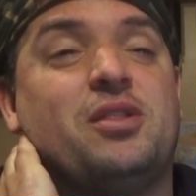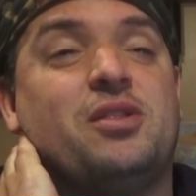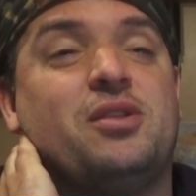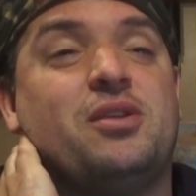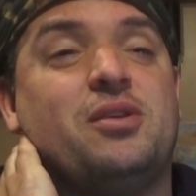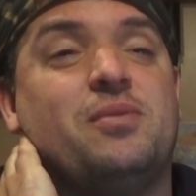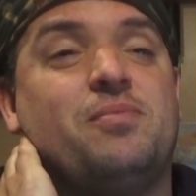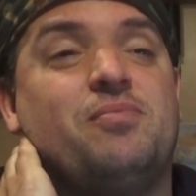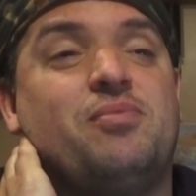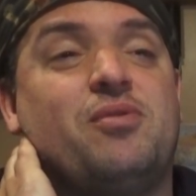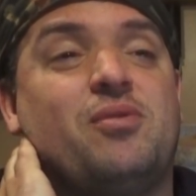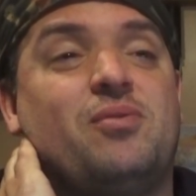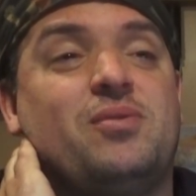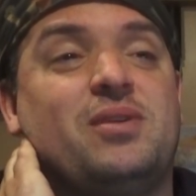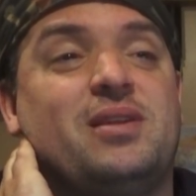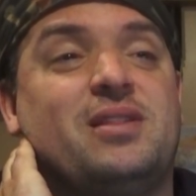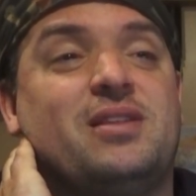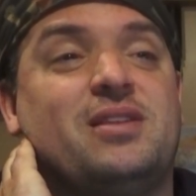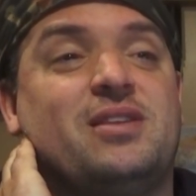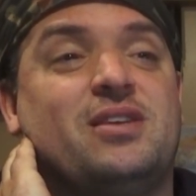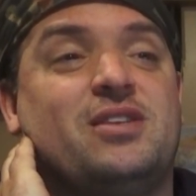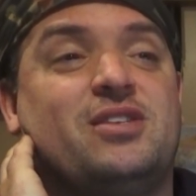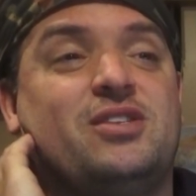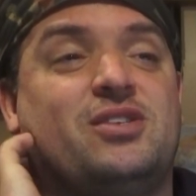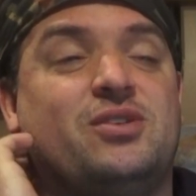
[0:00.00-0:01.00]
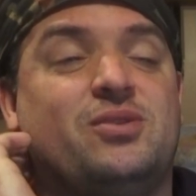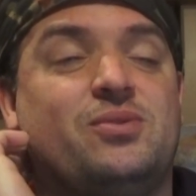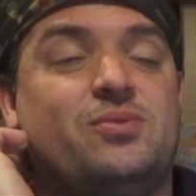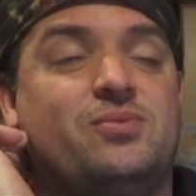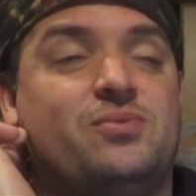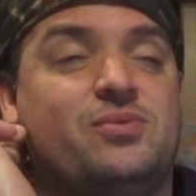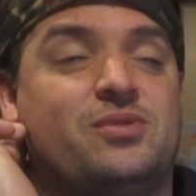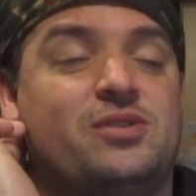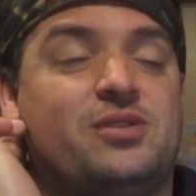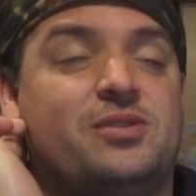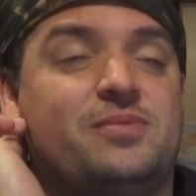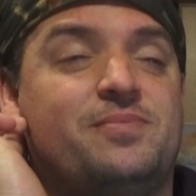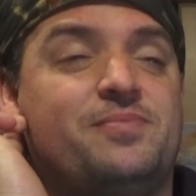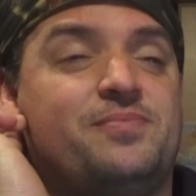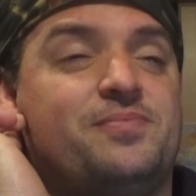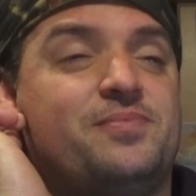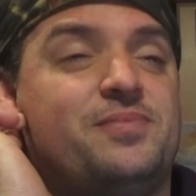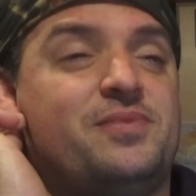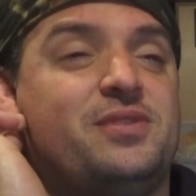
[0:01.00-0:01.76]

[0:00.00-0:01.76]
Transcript: Broly than I do